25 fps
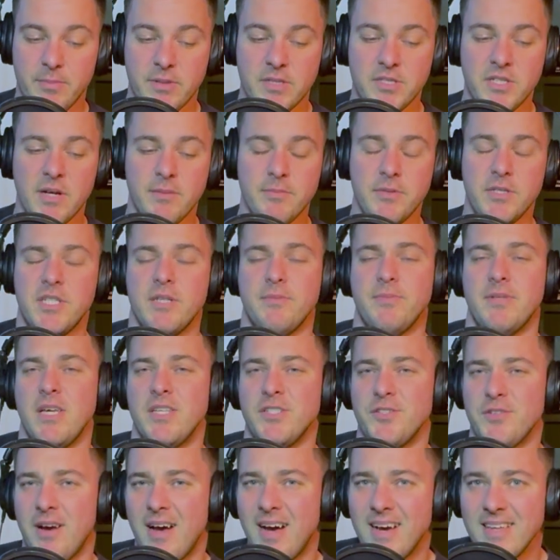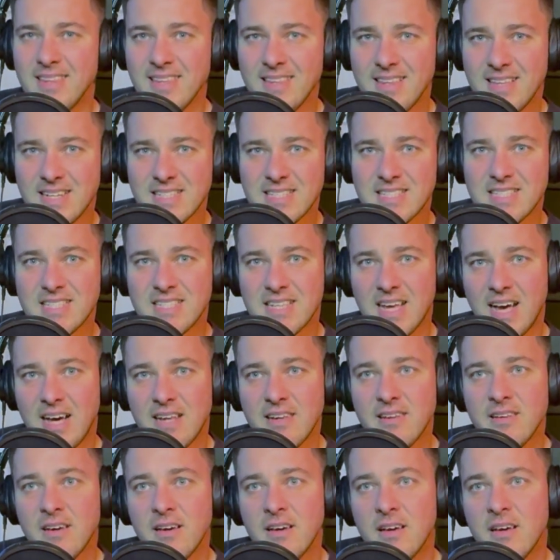But the Championship sides are out. I think that's
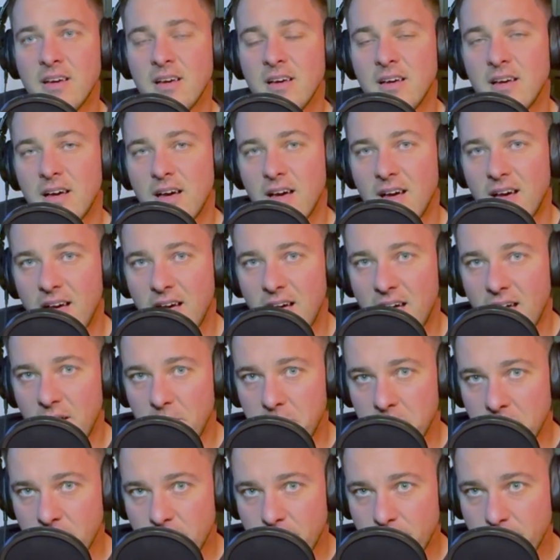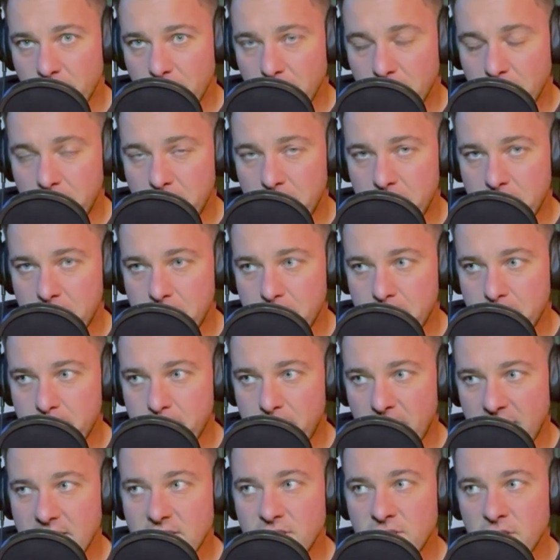sad,
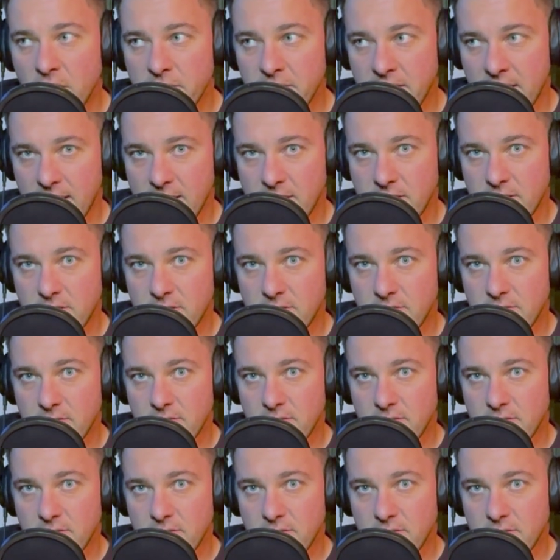but it's not the end.